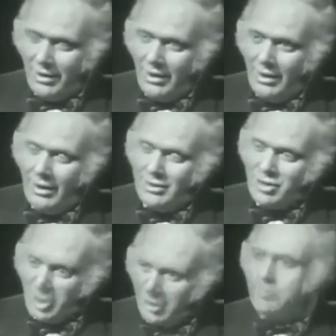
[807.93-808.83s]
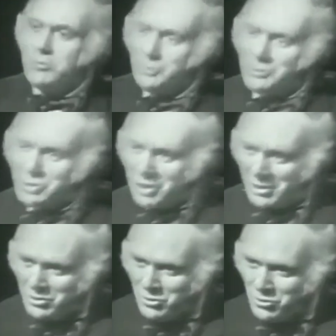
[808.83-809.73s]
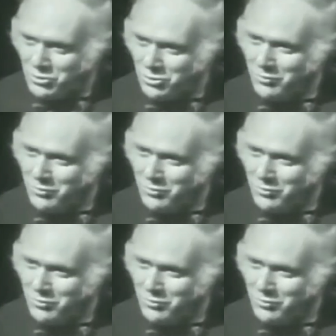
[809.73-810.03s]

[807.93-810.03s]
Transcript: has helped your chances of